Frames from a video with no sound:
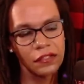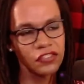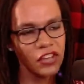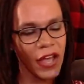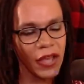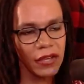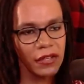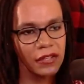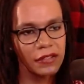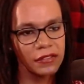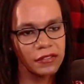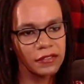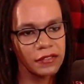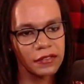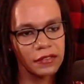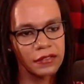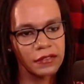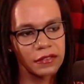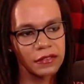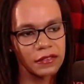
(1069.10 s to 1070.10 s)
Jackie's
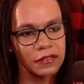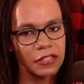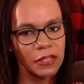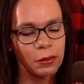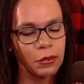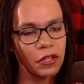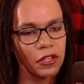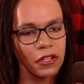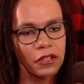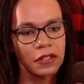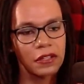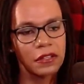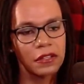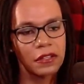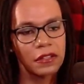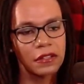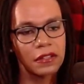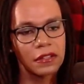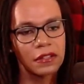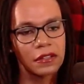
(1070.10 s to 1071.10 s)
similar.
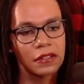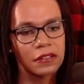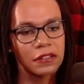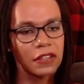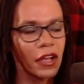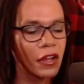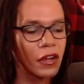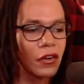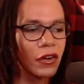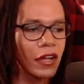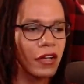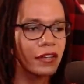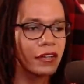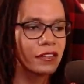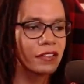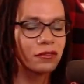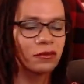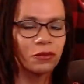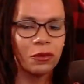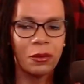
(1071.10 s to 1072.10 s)
Sorry, go
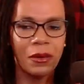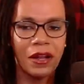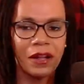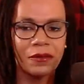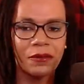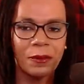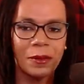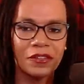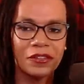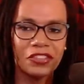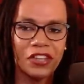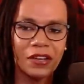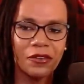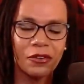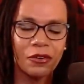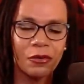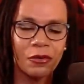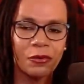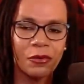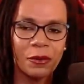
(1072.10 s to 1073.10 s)
ahead. What about Jack?
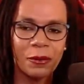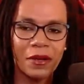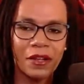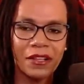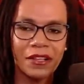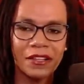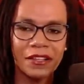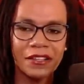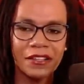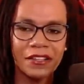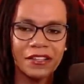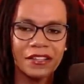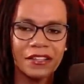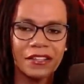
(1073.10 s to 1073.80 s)
Well, what about Eileen?